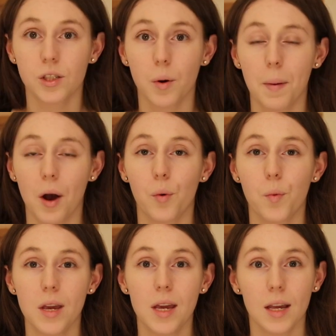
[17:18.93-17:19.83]
So about a
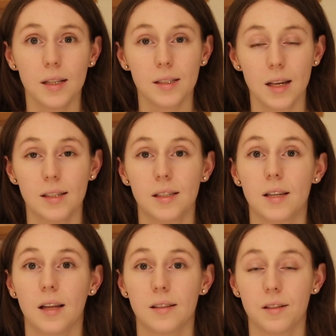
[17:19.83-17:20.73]
week into his
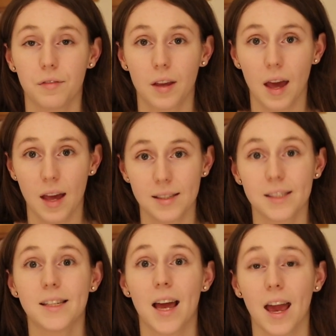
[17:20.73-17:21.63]
intensive care
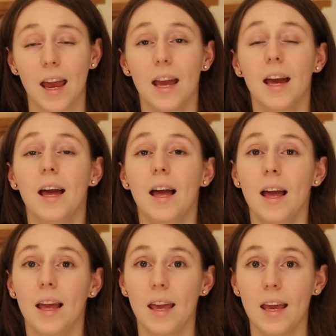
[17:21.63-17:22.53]
stay,
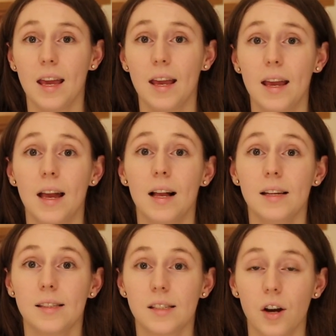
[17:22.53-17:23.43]
he
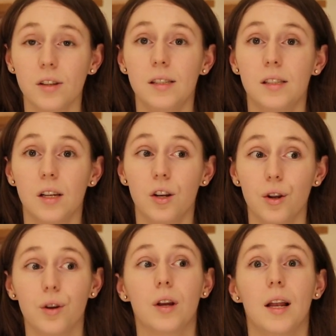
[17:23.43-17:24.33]
started to
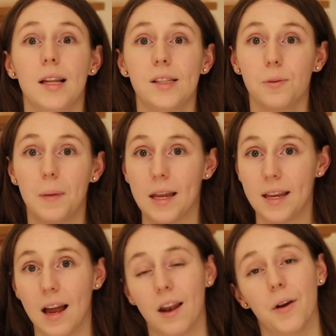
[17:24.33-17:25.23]
look a little
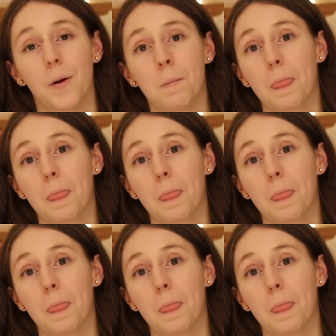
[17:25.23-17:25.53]
bit yellow